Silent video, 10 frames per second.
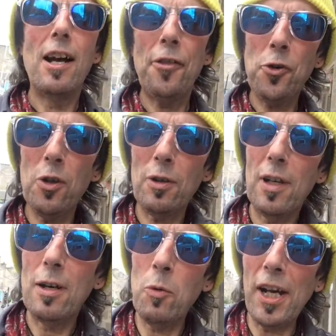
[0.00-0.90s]
I thought
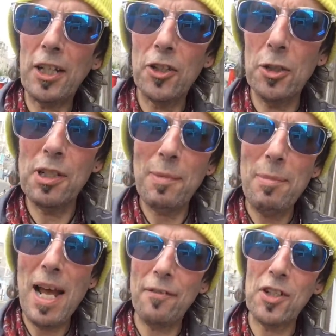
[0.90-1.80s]
what I could do is
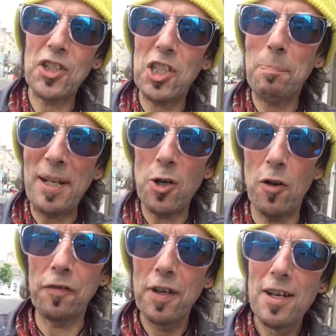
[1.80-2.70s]
maybe have a
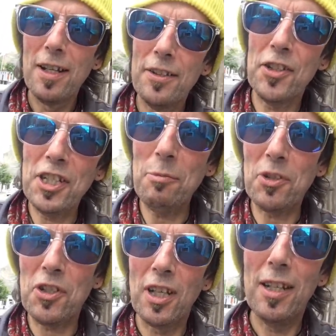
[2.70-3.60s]
spin-off to see
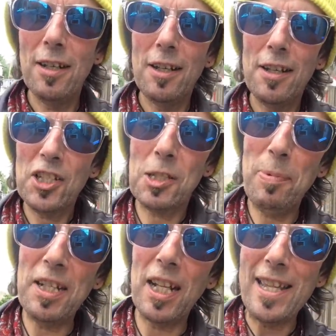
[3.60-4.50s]
which
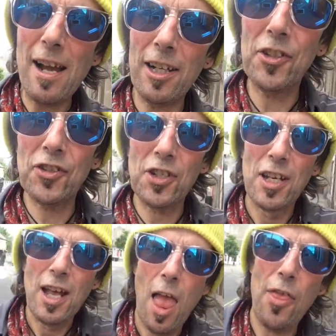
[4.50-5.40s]
spinner lasts
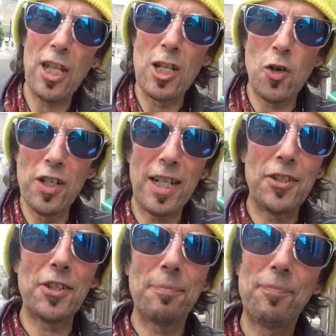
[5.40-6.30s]
the
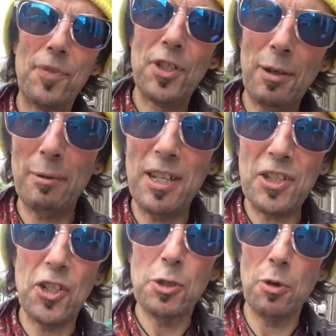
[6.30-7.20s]
longest. So anyway,
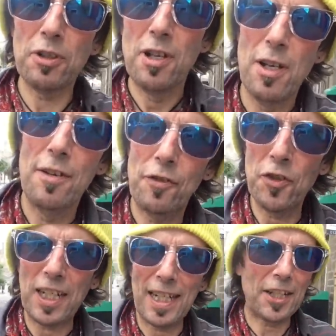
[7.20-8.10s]
there's a new one for
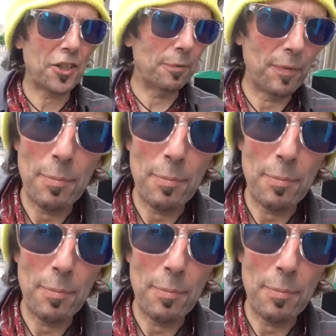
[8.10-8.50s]
the collection.